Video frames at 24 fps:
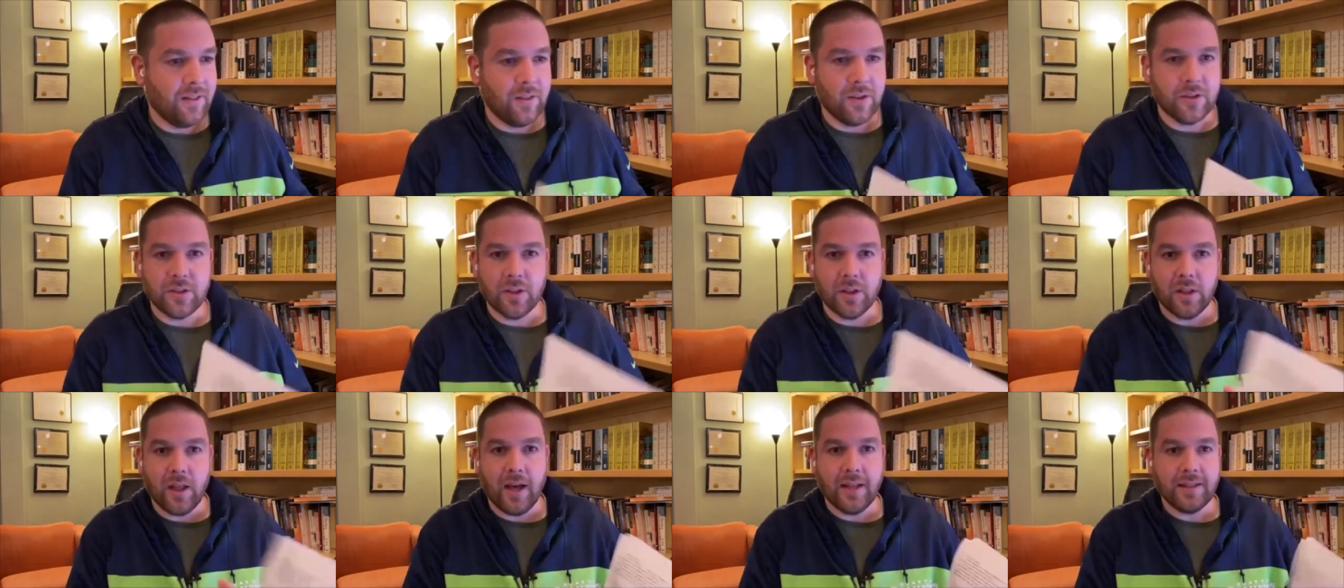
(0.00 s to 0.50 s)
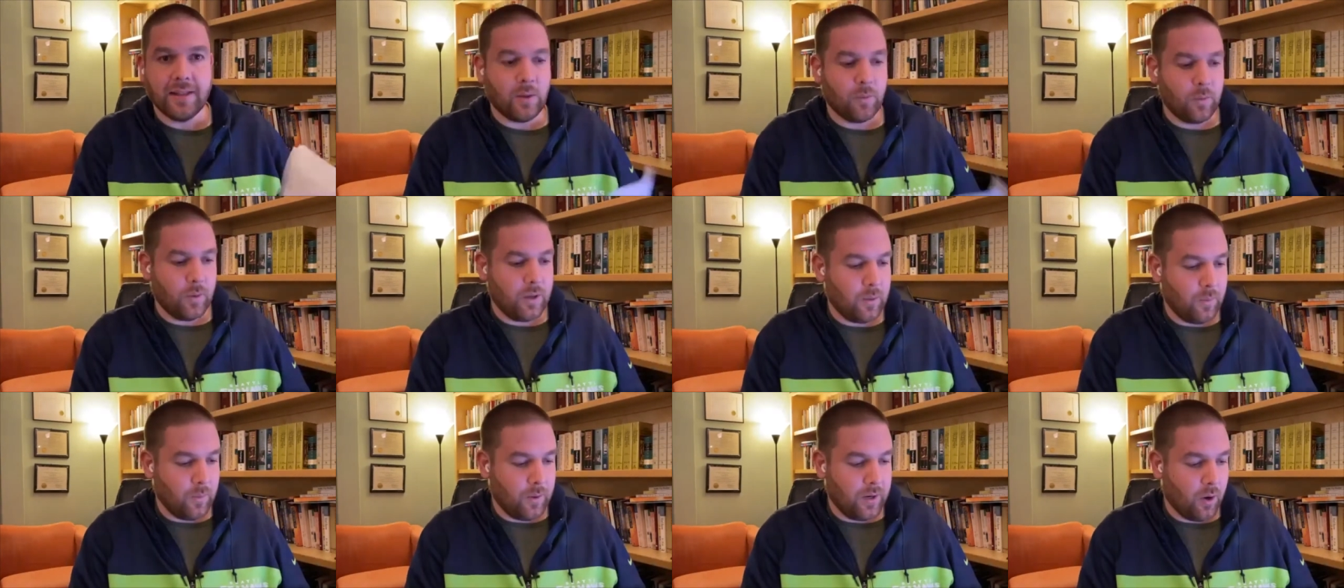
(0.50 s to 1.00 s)
There's a lot that
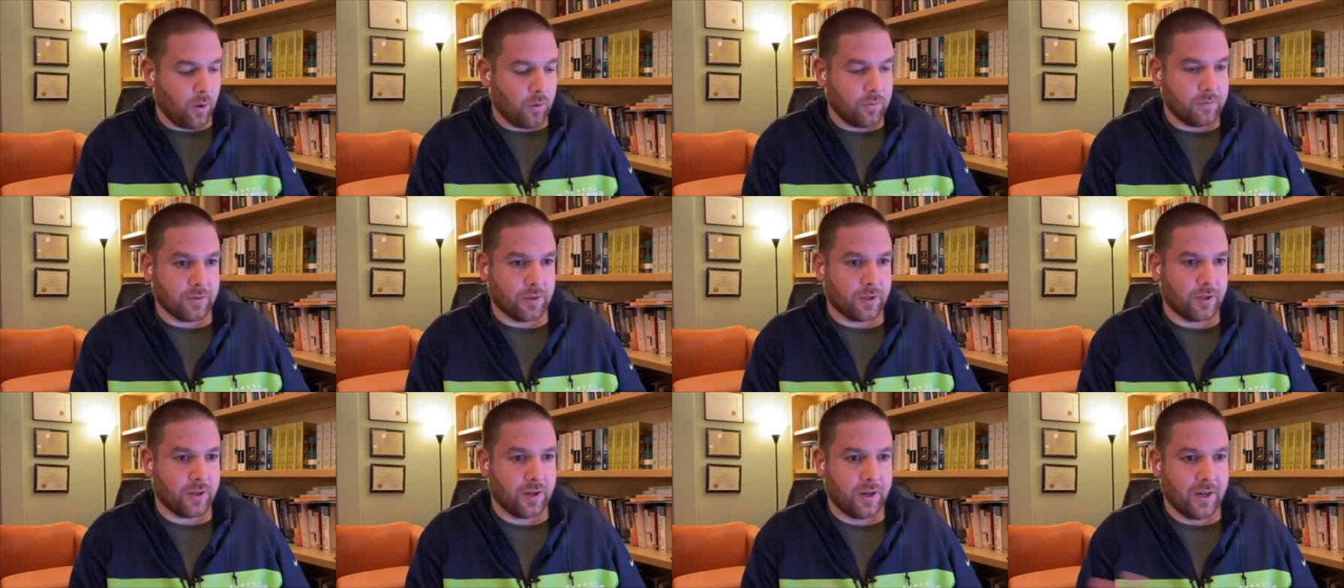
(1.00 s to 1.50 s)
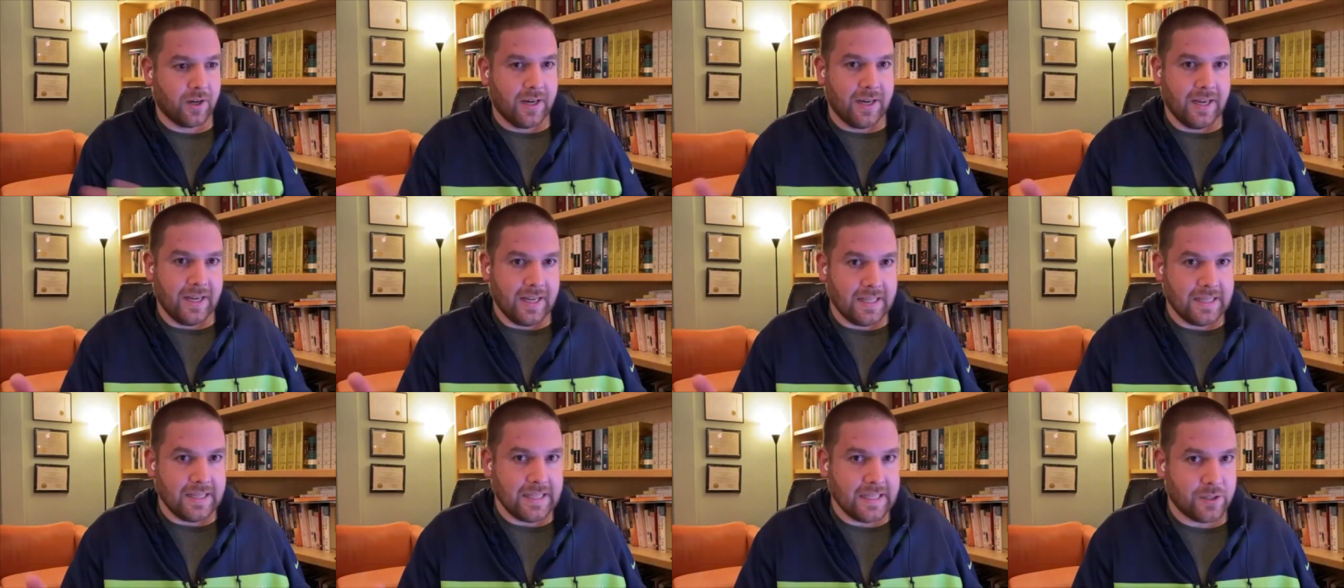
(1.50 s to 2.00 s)
we went over
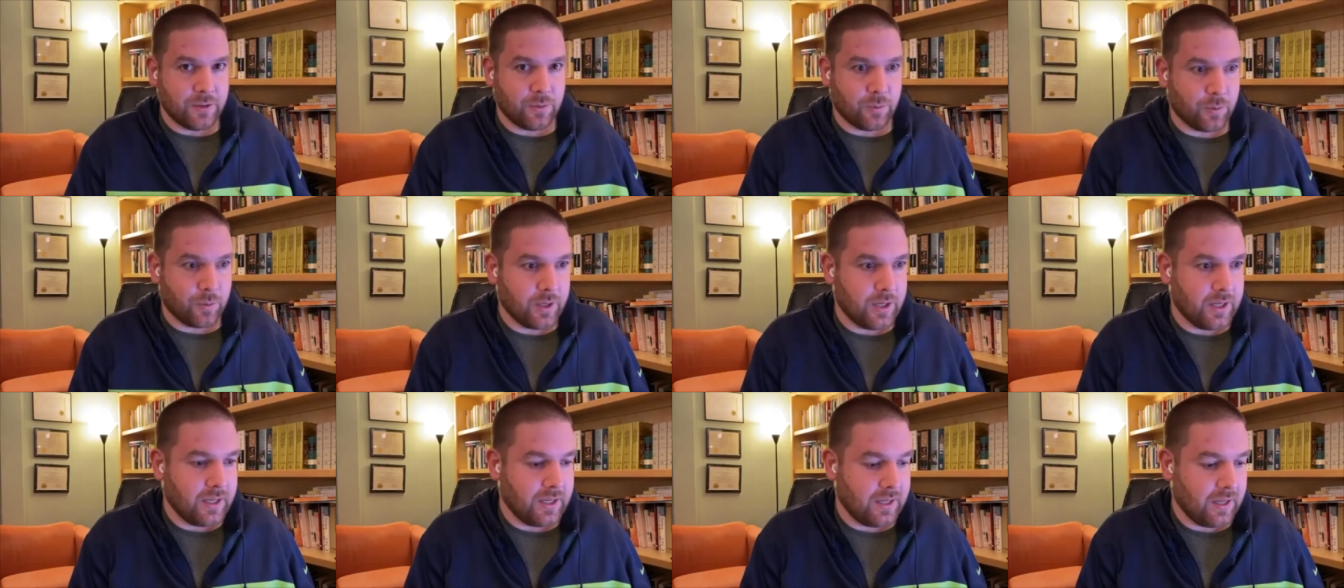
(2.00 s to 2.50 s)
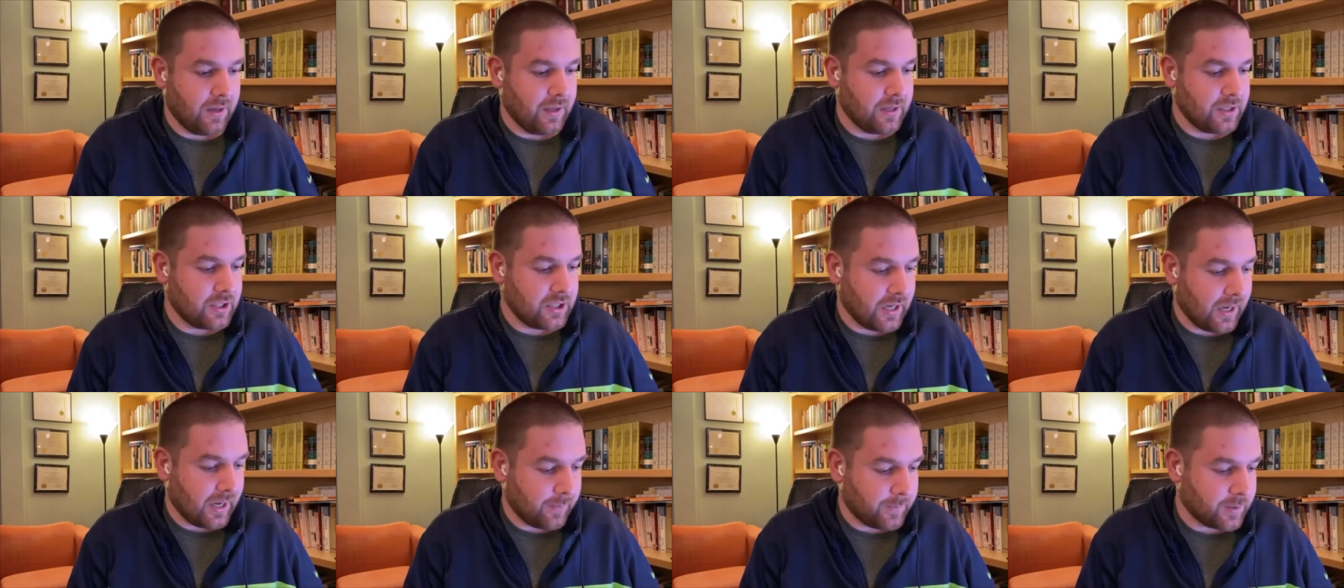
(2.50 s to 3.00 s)
in these three
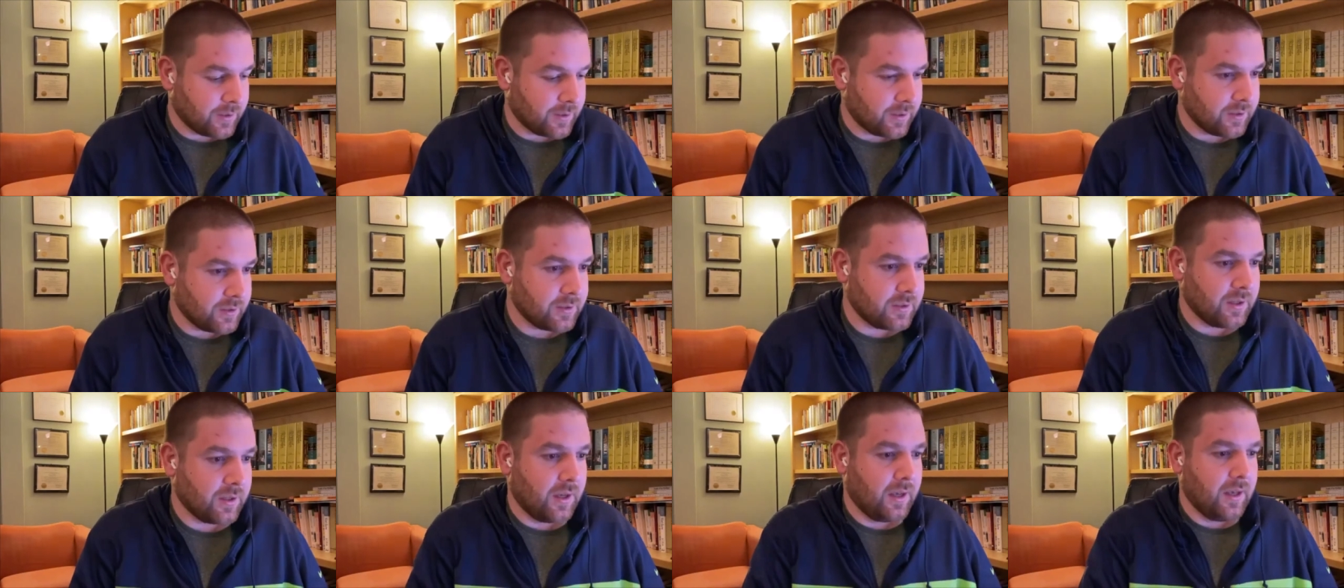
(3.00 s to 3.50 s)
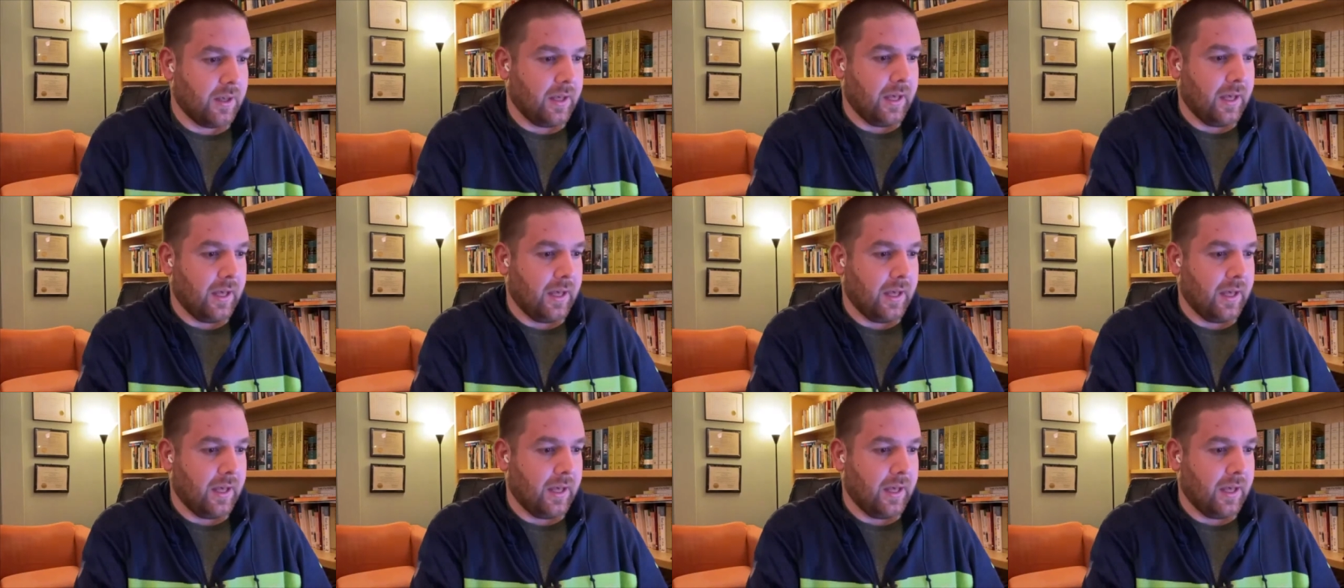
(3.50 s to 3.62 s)
chapters.